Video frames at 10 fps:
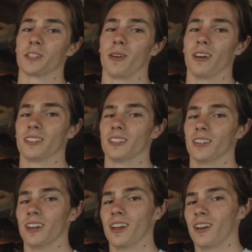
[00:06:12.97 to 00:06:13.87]
spot
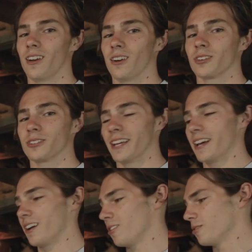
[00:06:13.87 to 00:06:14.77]
to hunker
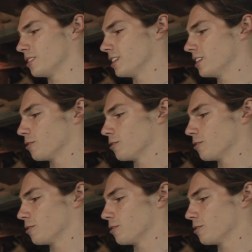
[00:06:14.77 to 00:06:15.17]
down,